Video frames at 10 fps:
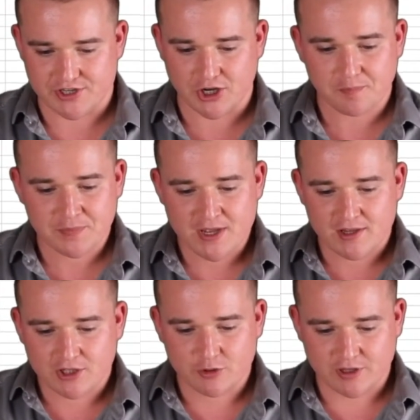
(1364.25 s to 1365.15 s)
So a
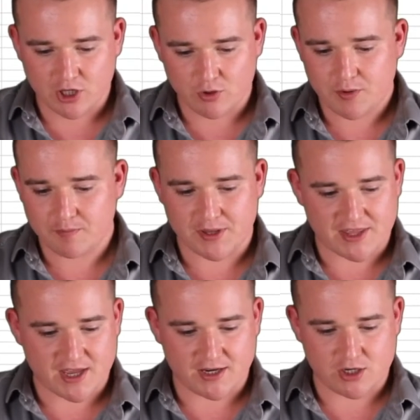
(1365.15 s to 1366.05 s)
little bit lower, but
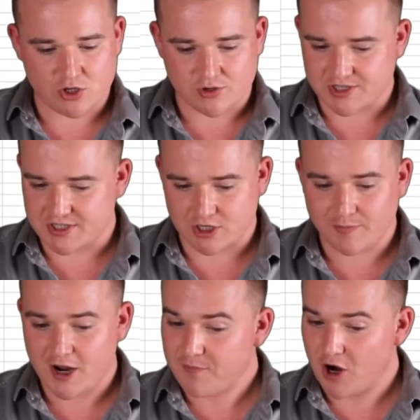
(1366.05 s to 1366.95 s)
then you can still
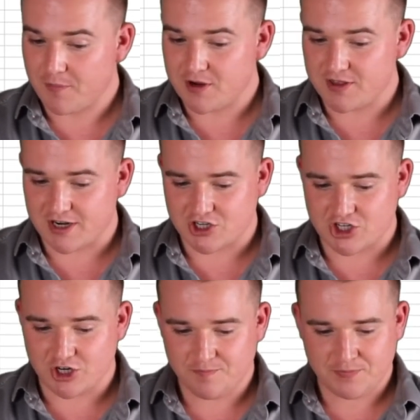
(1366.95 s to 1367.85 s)
buy a property the next
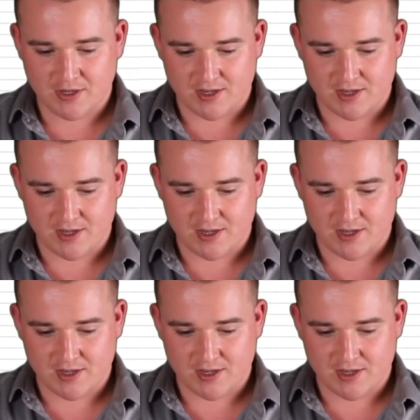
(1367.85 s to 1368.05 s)
year.